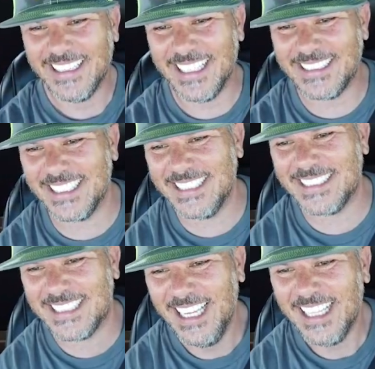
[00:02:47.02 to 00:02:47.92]
This
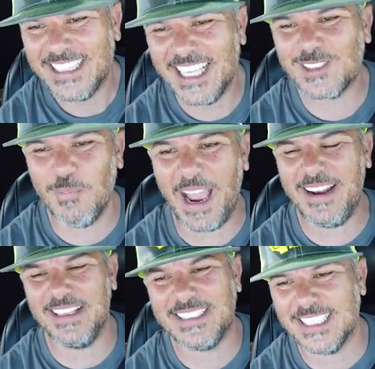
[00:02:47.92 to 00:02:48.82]
is
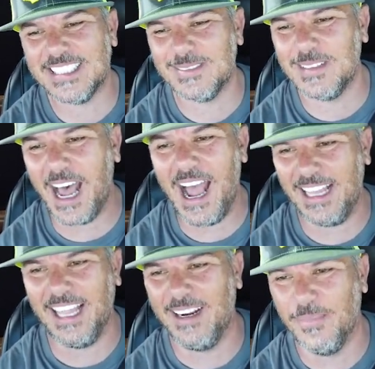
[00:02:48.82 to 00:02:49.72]
the
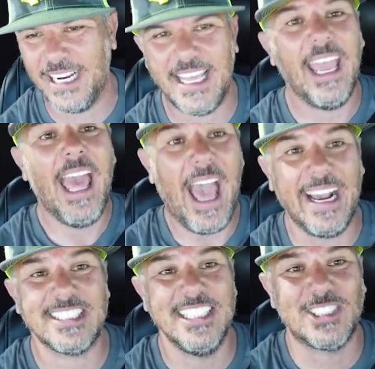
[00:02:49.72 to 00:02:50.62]
highlight of my day.
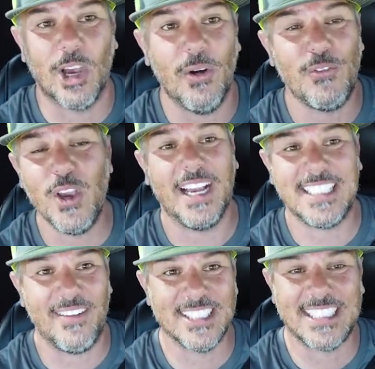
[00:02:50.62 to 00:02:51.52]
Actually, so if you
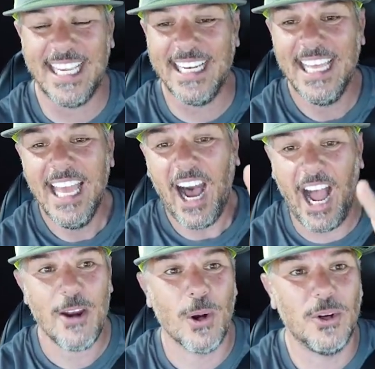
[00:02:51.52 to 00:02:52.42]
guys haven't seen,
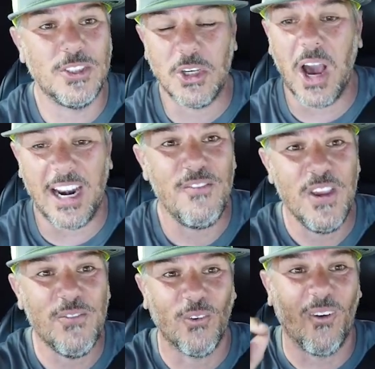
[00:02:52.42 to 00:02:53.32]
I rode a Ducati
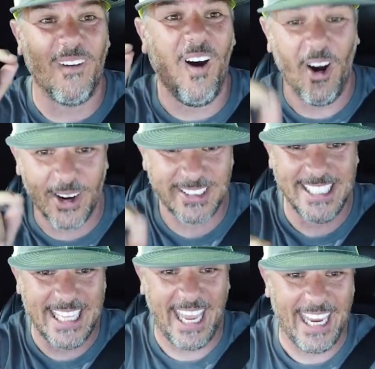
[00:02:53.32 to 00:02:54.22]
V4R
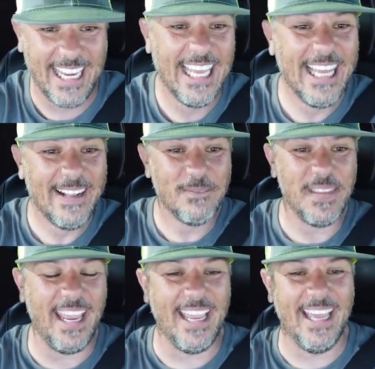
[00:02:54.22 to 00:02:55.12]
today,
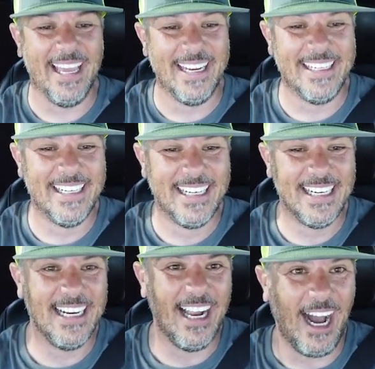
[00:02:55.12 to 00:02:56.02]
and
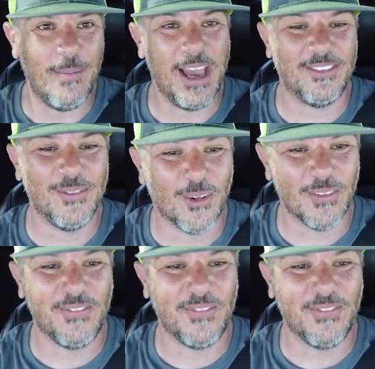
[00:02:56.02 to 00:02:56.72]
I'm having more